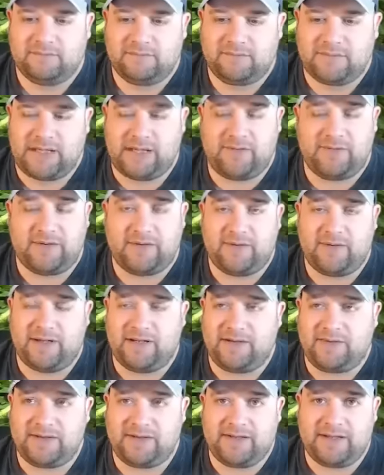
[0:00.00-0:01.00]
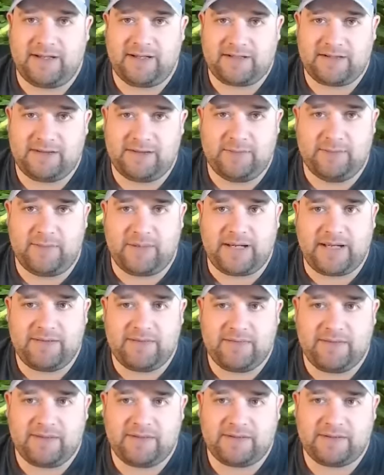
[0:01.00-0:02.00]
How often do I actually buy
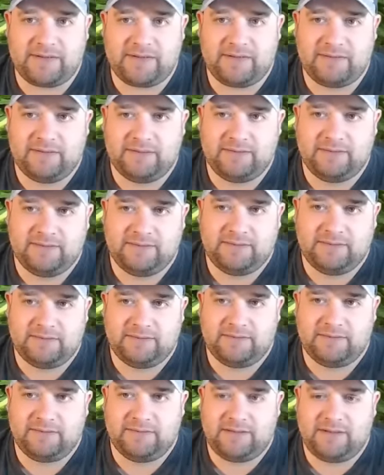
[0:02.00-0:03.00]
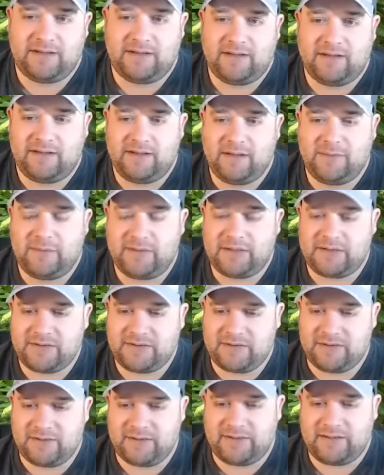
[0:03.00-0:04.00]
fish? I'm not
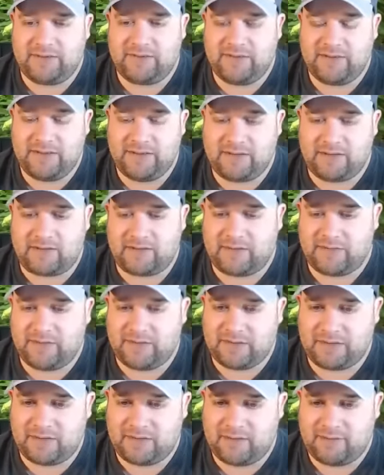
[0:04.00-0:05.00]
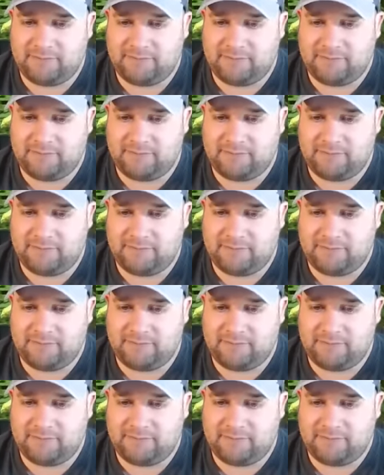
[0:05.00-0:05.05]
sure. I definitely get a lot of fish though.